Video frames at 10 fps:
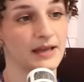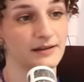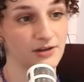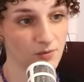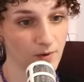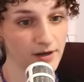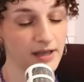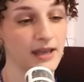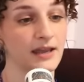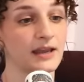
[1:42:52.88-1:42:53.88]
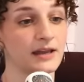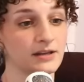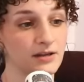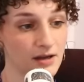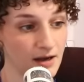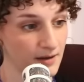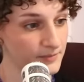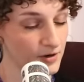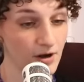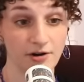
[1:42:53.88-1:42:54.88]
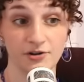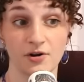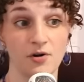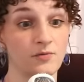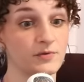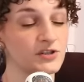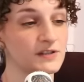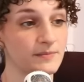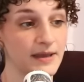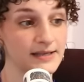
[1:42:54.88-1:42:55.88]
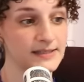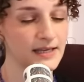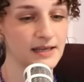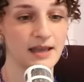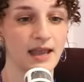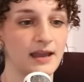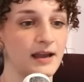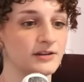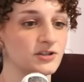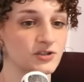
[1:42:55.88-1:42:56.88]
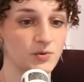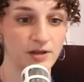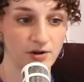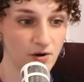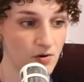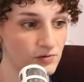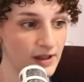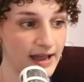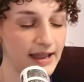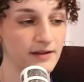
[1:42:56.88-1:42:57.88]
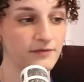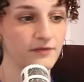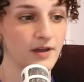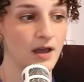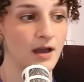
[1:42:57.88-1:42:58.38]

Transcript: And you're working and um, you're on your own, which is amazing. And you're doing your whole life.